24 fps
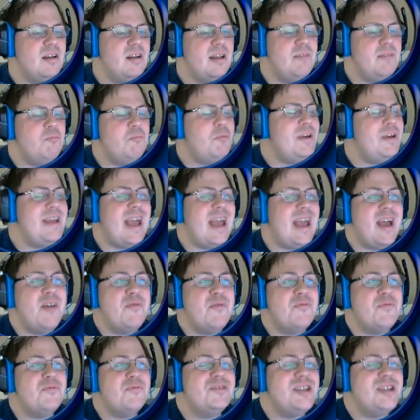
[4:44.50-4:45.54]
We
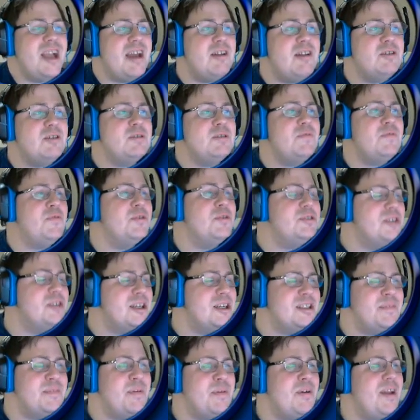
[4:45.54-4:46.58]
have channels for
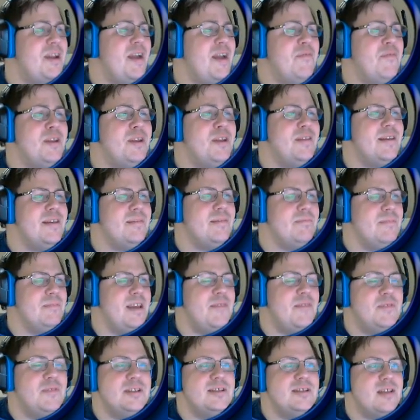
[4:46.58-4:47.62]
just about everything,
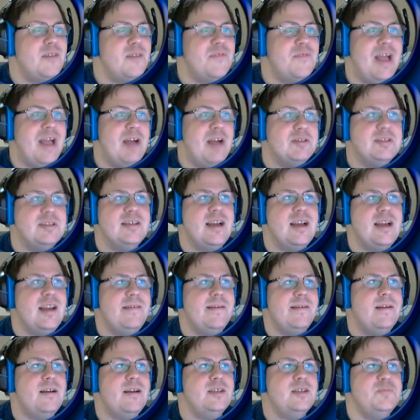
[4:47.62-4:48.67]
even stuff outside of the
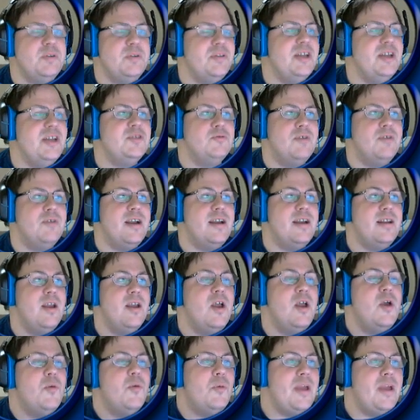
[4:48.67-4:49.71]
Cosmere. That's right.
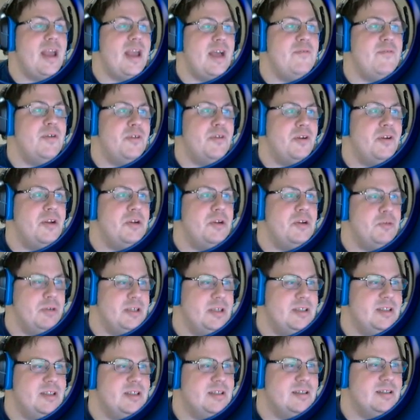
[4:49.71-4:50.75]
We have other
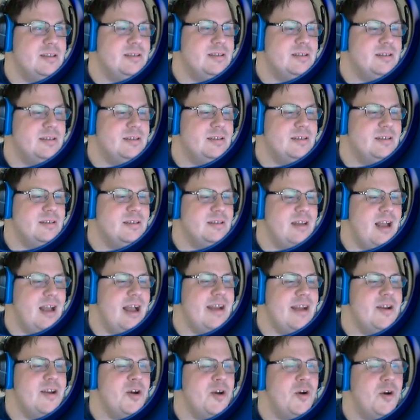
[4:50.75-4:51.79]
interests. I
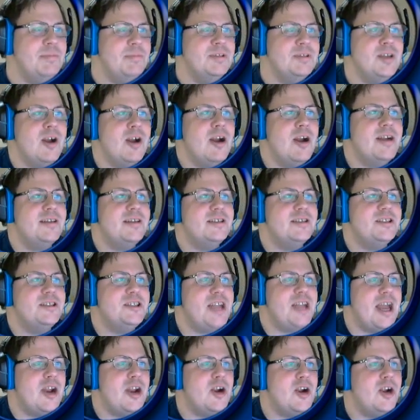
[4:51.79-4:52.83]
know I'm sorry to
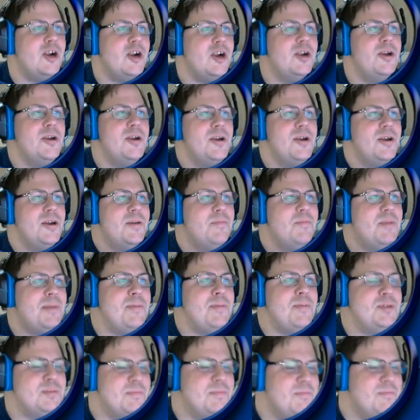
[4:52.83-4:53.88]
shatter
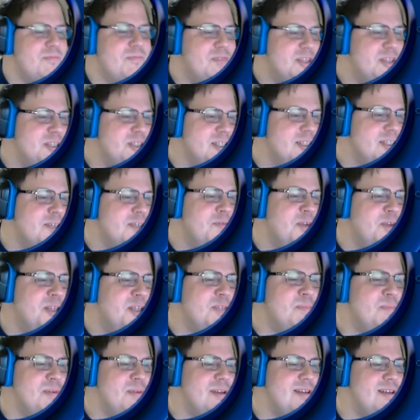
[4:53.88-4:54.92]
people's visions of us,
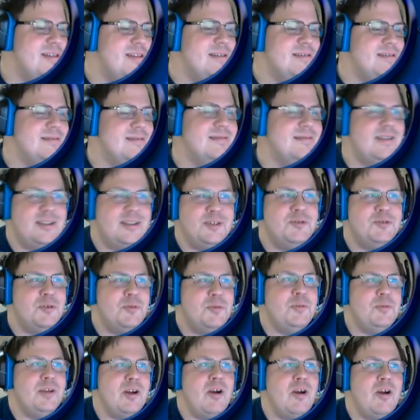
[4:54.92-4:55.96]
but it's true.
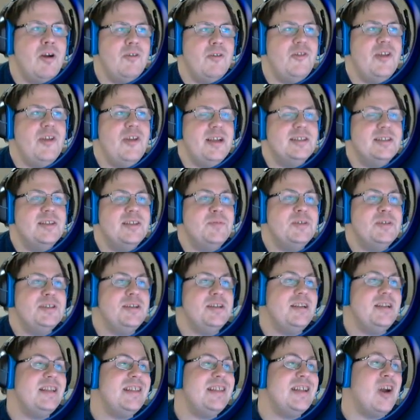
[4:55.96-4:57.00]
There are things that we
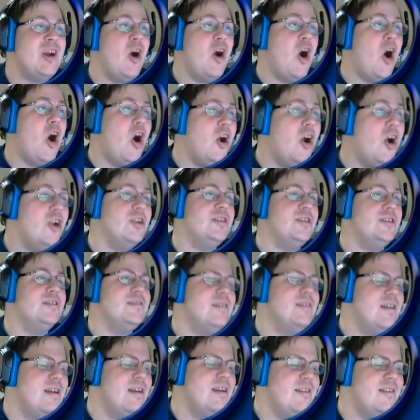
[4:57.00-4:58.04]
study that aren't
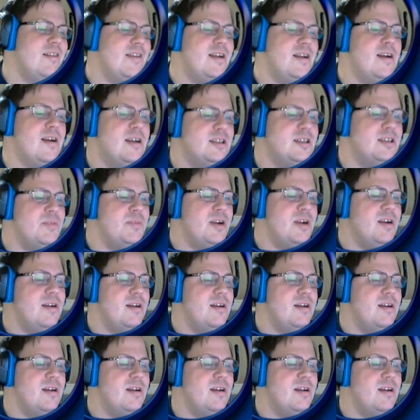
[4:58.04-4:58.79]
the Cosmere.